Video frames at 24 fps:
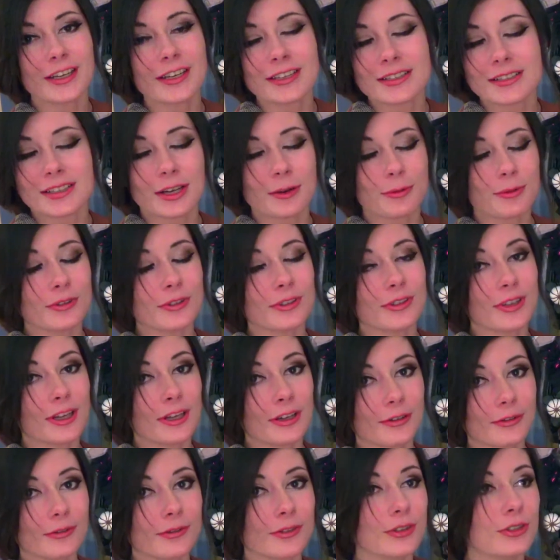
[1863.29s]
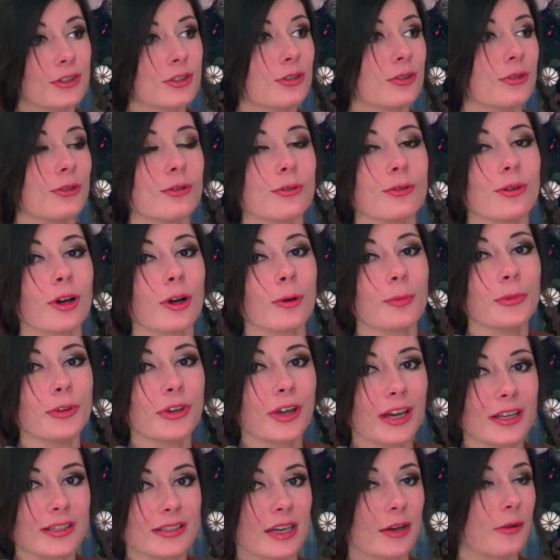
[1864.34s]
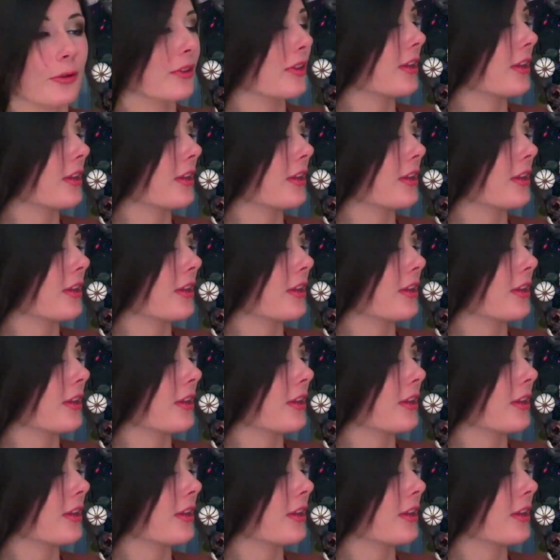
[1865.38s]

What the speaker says: Because I would love to help you guys out with